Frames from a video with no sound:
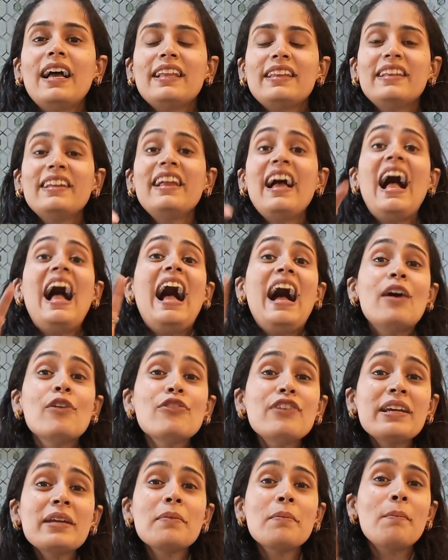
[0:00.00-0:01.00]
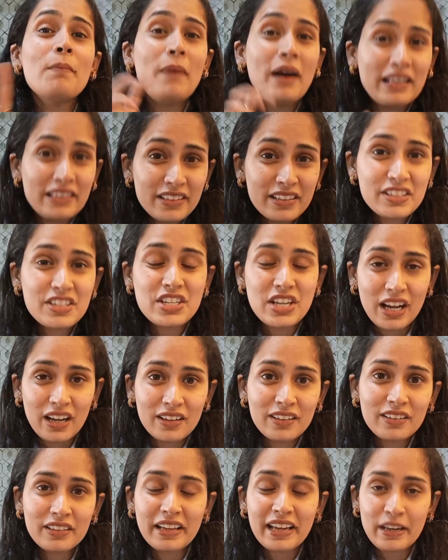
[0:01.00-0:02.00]
that having mother
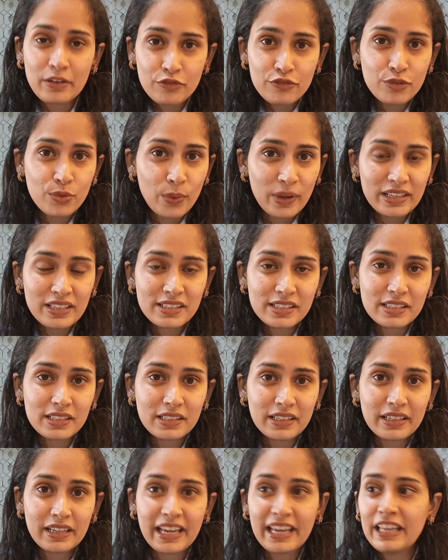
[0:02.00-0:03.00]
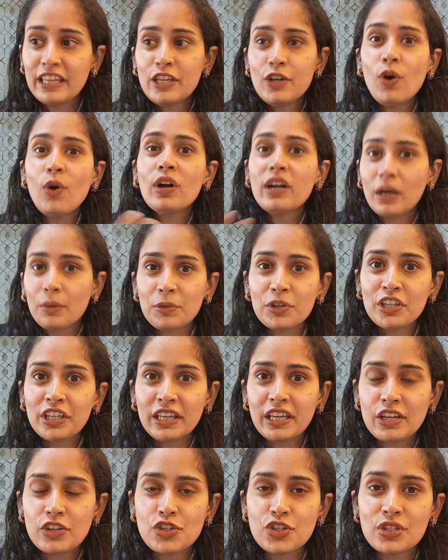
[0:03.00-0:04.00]
tongue influence in your
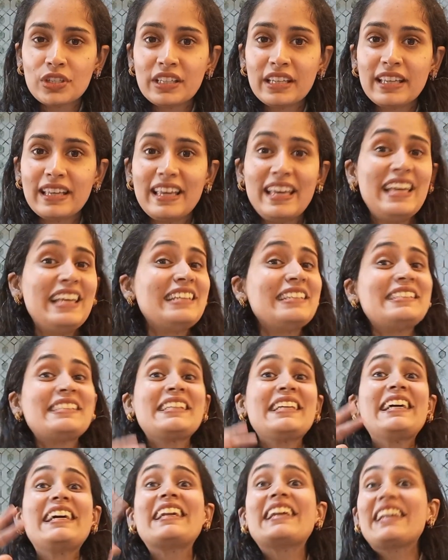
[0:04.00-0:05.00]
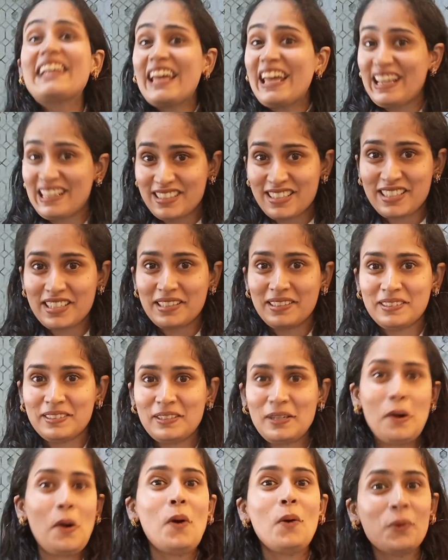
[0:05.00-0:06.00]
communication is great.
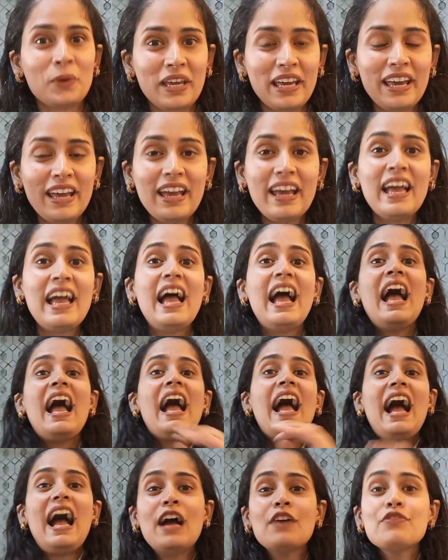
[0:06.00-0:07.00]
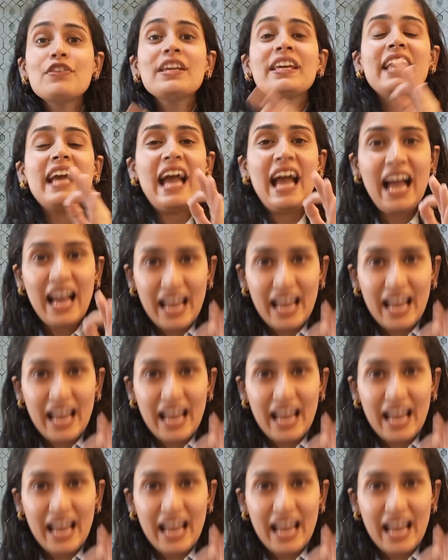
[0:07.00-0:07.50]
Okay, having